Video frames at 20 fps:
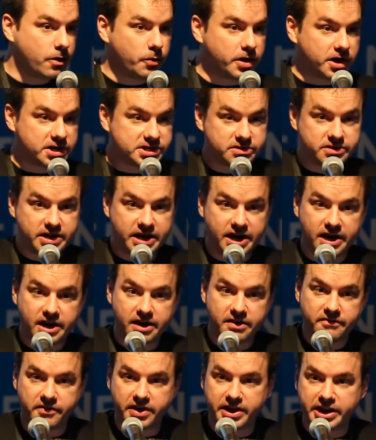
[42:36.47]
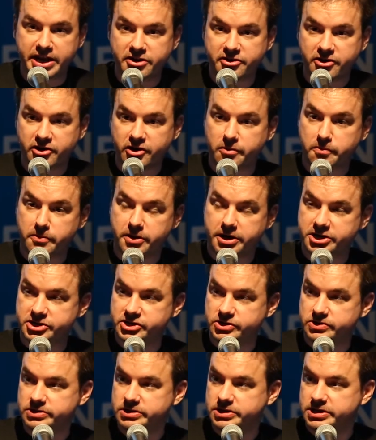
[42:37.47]
We also have an internal
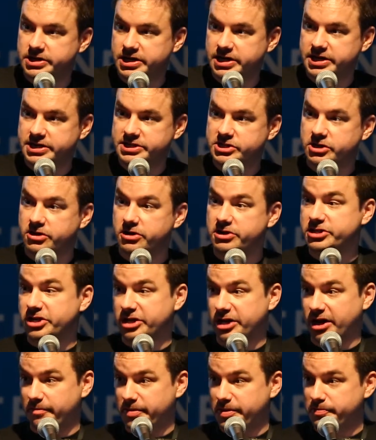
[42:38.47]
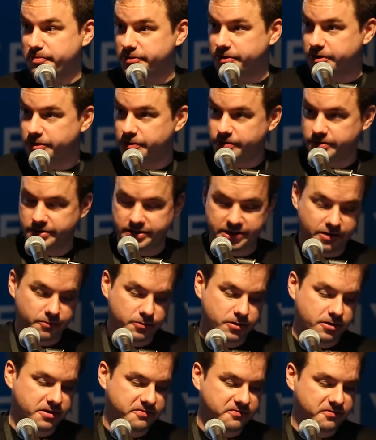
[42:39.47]
module. It's called Konami Pro that
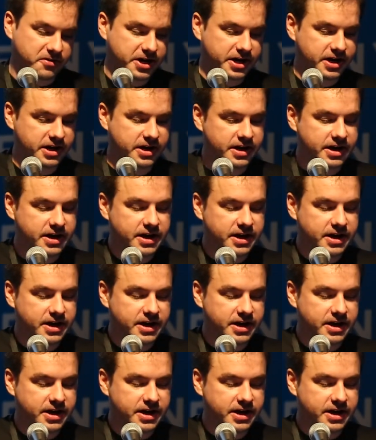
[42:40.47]
we're offering.